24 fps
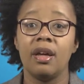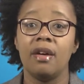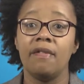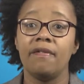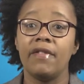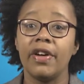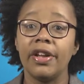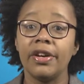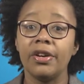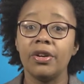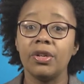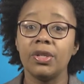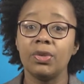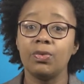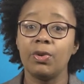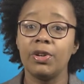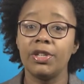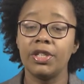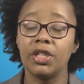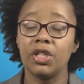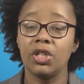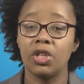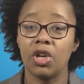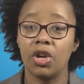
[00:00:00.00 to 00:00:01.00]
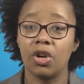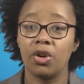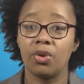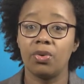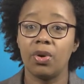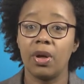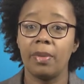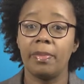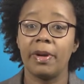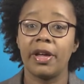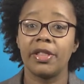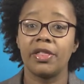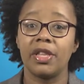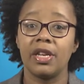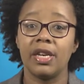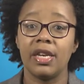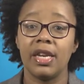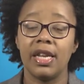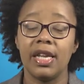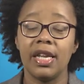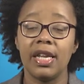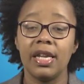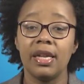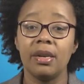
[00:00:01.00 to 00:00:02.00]
Funders want to know about the
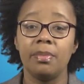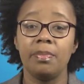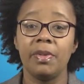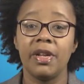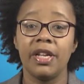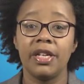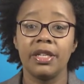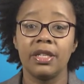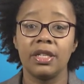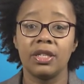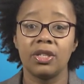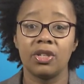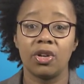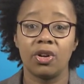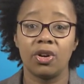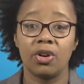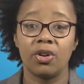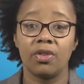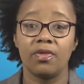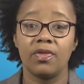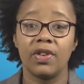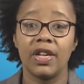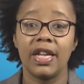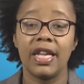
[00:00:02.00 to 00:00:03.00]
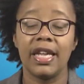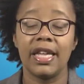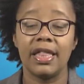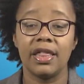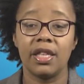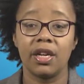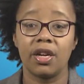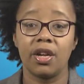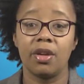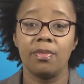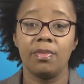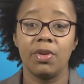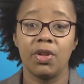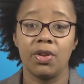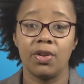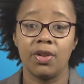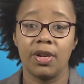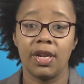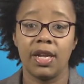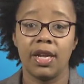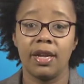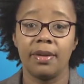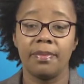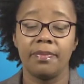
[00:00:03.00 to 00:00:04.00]
need being served in the
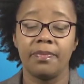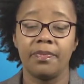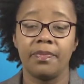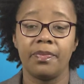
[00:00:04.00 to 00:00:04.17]
community.